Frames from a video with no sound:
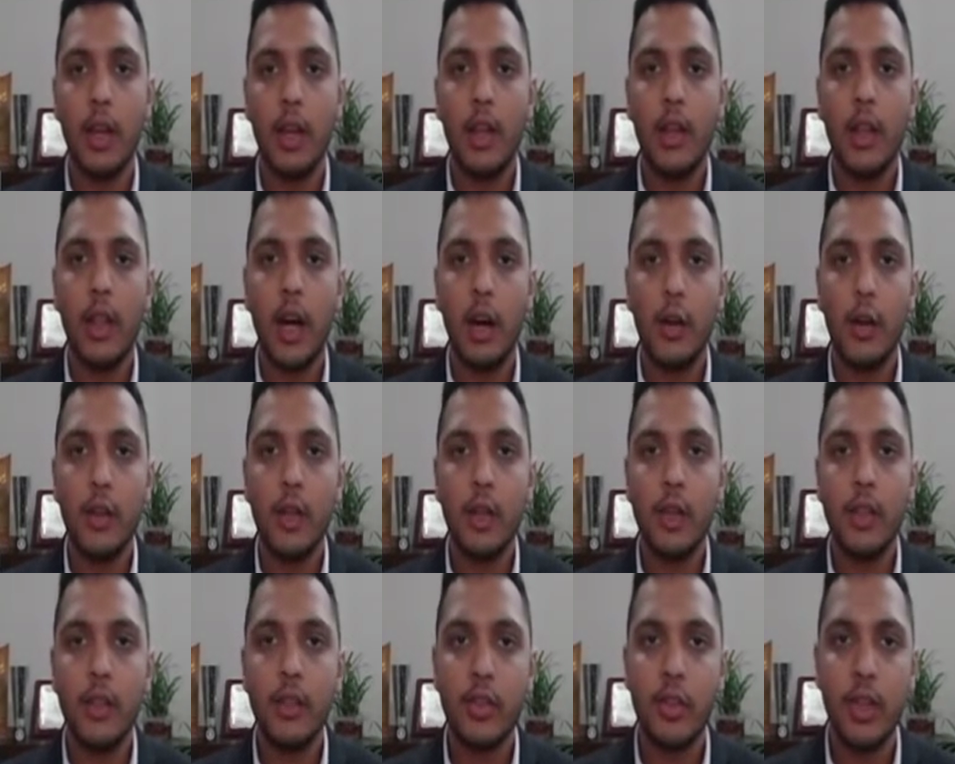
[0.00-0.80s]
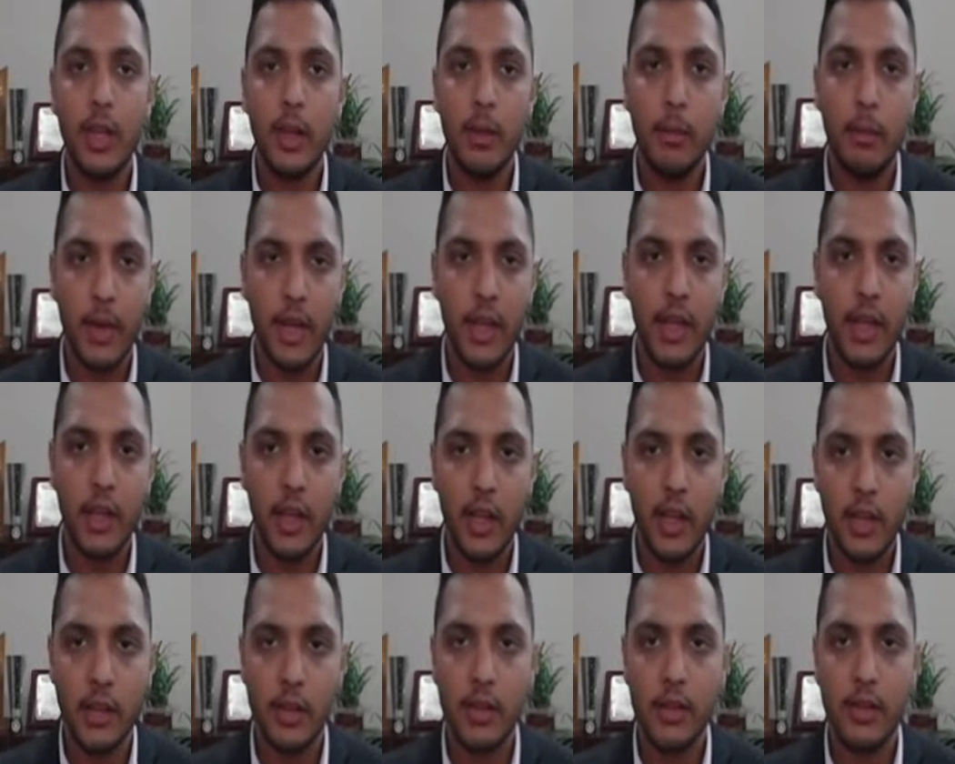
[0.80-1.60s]
Now there are three main
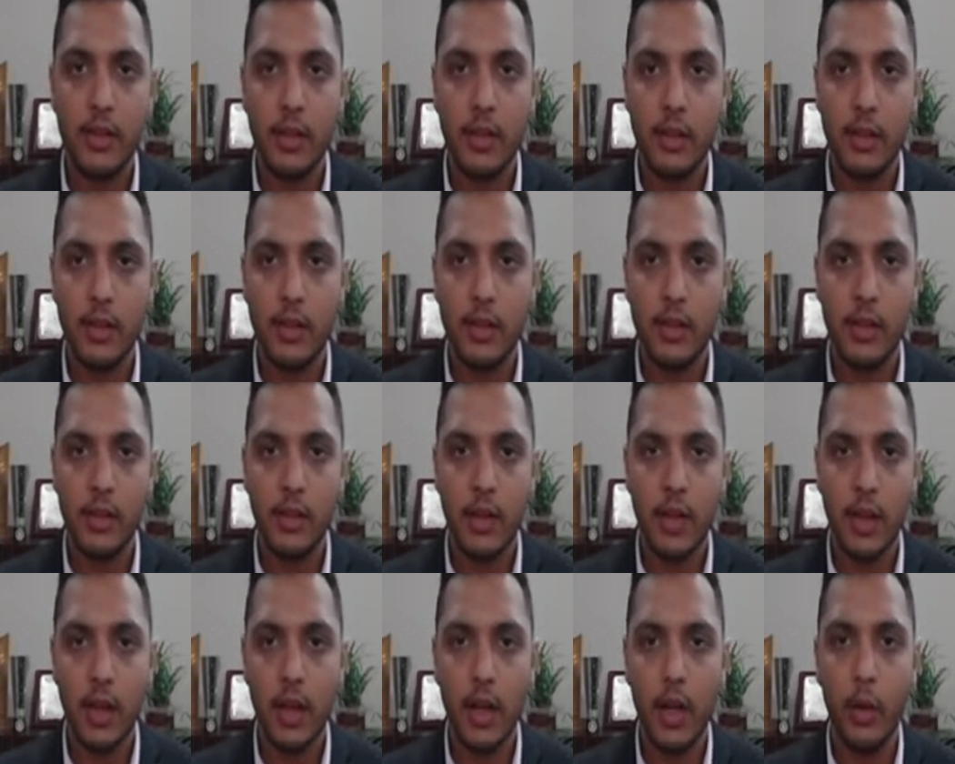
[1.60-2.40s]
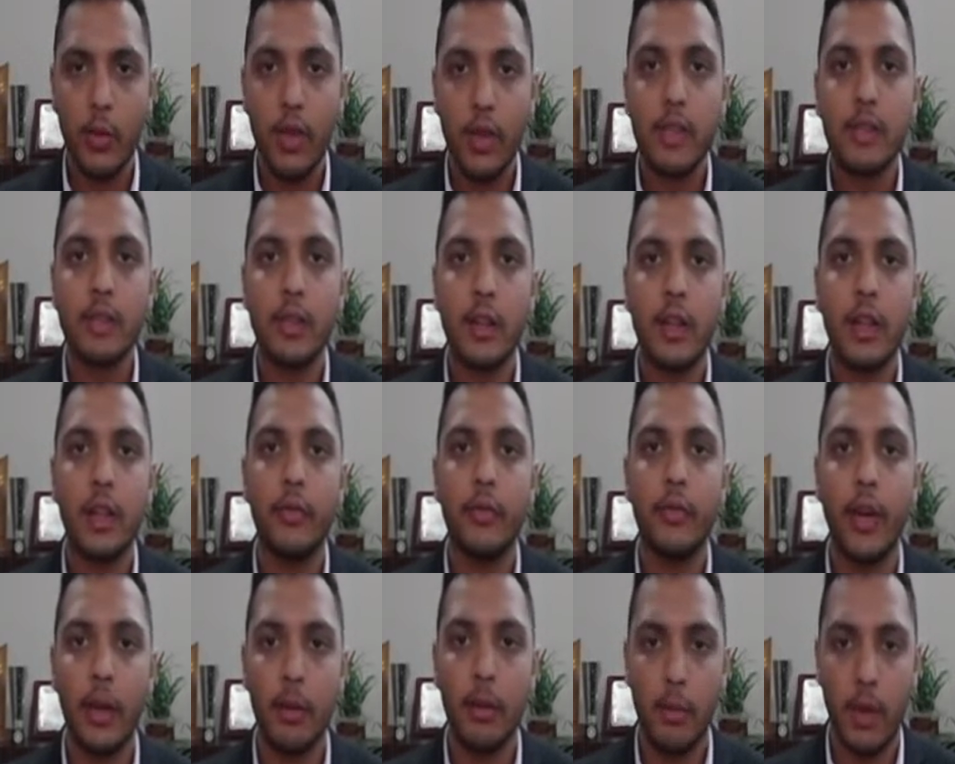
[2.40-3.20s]
agencies which
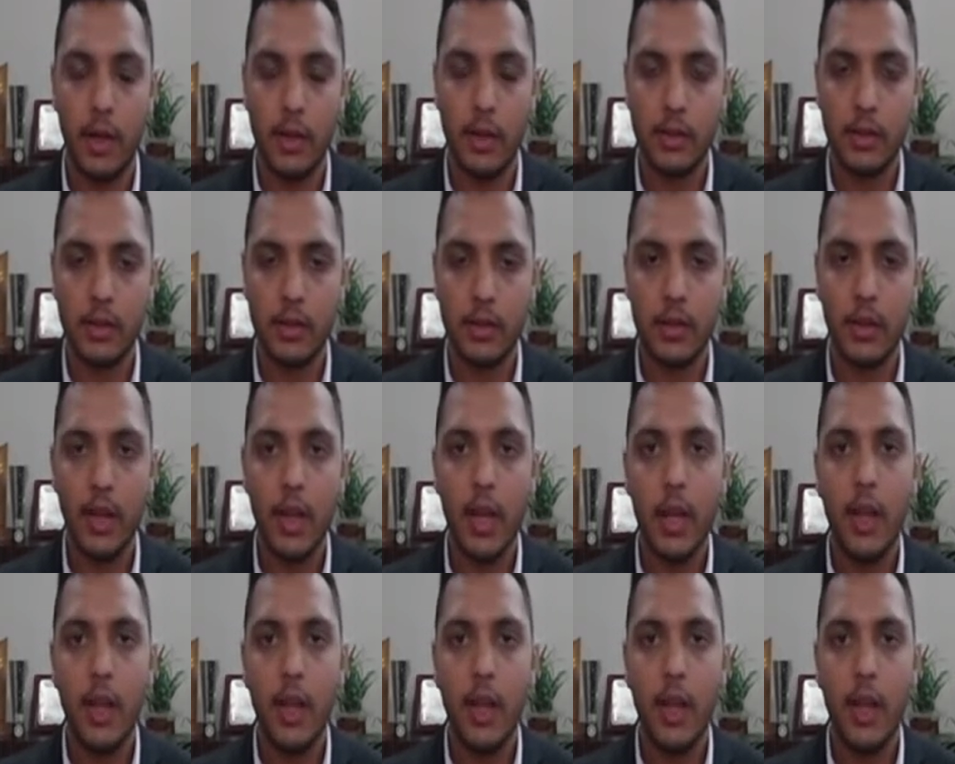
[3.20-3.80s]
certify masks.